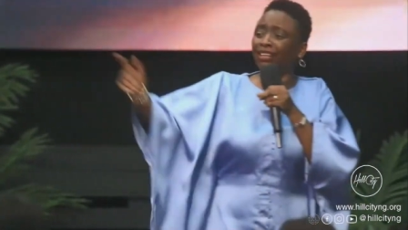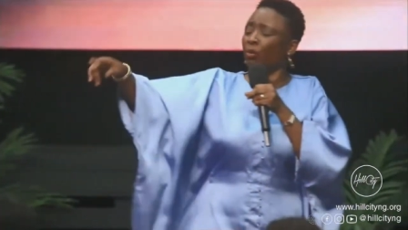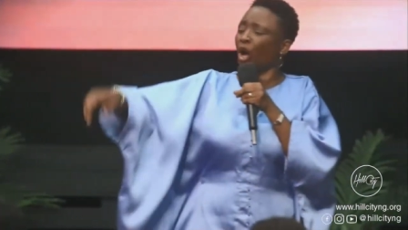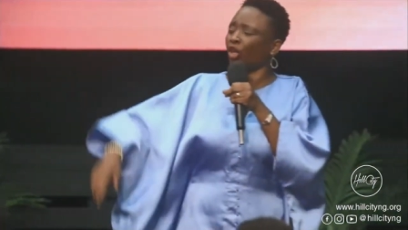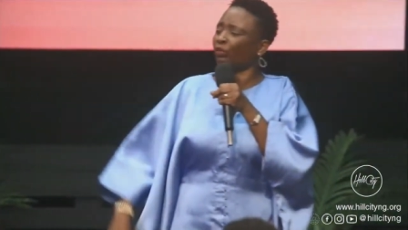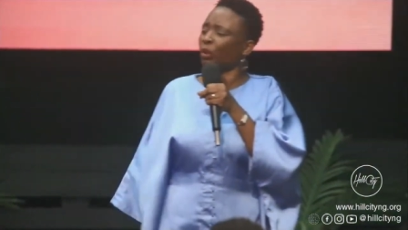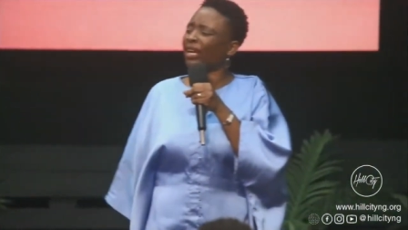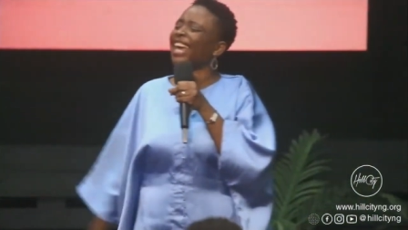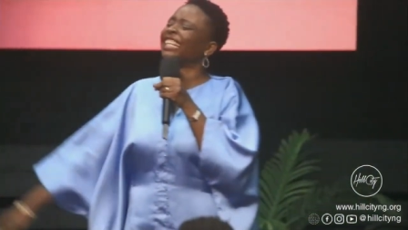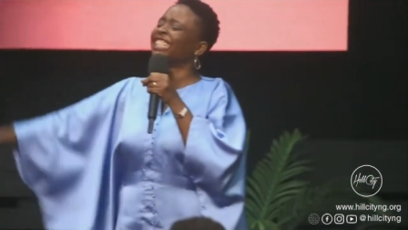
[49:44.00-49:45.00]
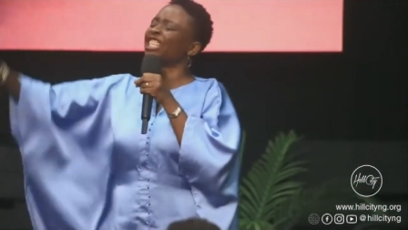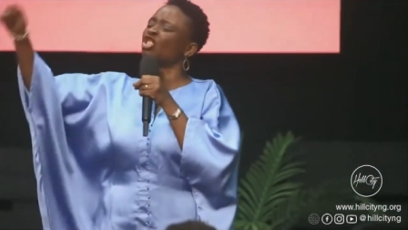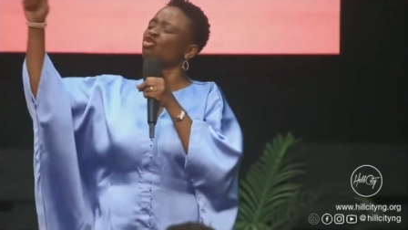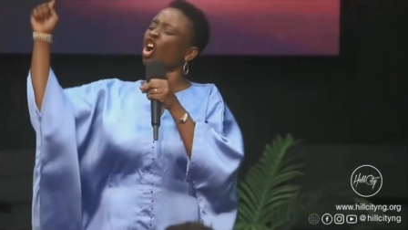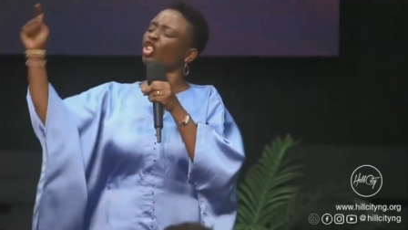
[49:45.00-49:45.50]
the reward of the wicked. It
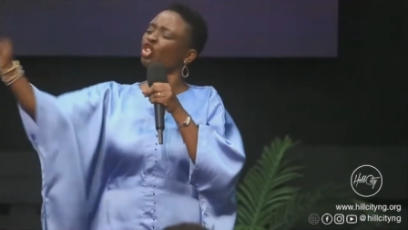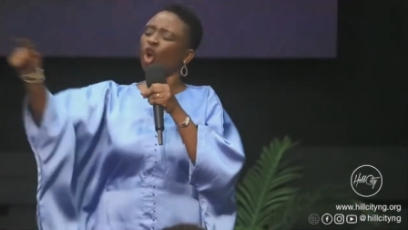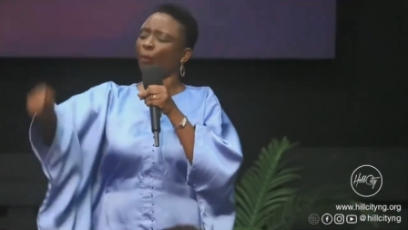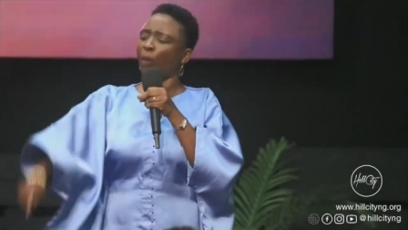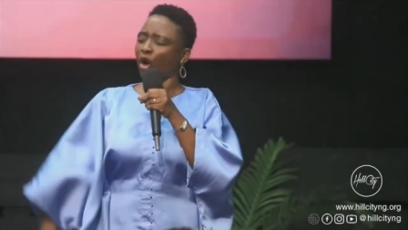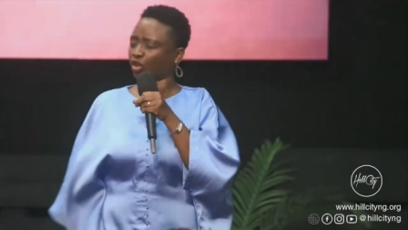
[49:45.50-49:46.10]
is not your